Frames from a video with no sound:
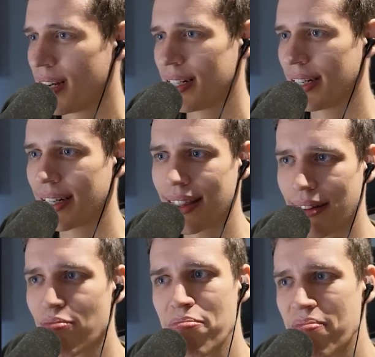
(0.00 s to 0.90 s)
Like,
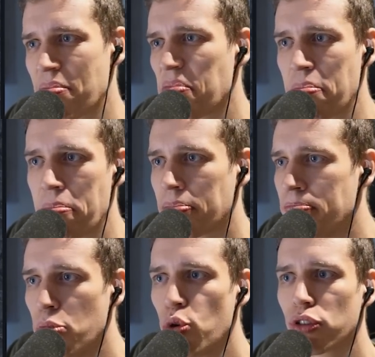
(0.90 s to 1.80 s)

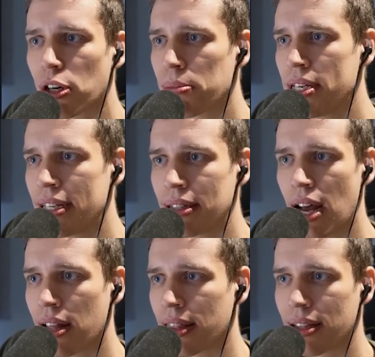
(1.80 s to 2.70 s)
moves are being
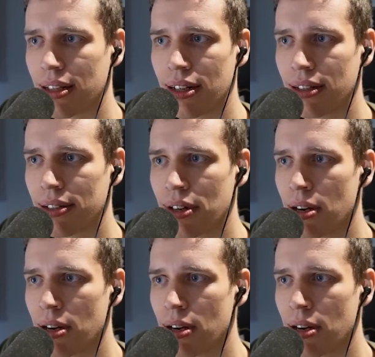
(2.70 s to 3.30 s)
done, you know,